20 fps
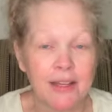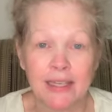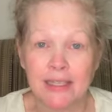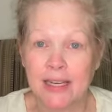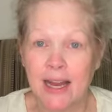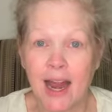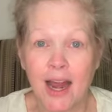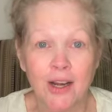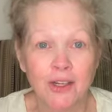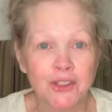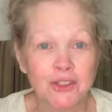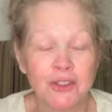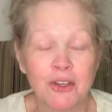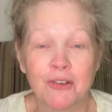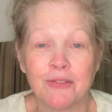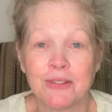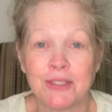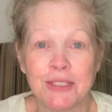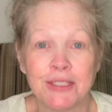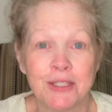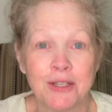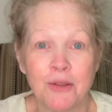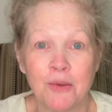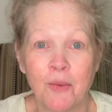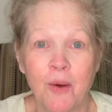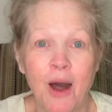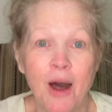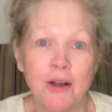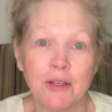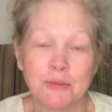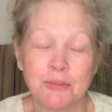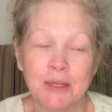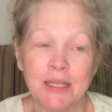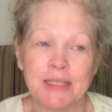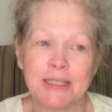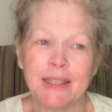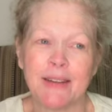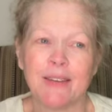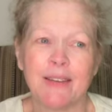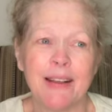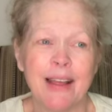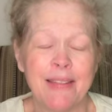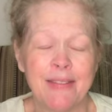entire surface of the walls because they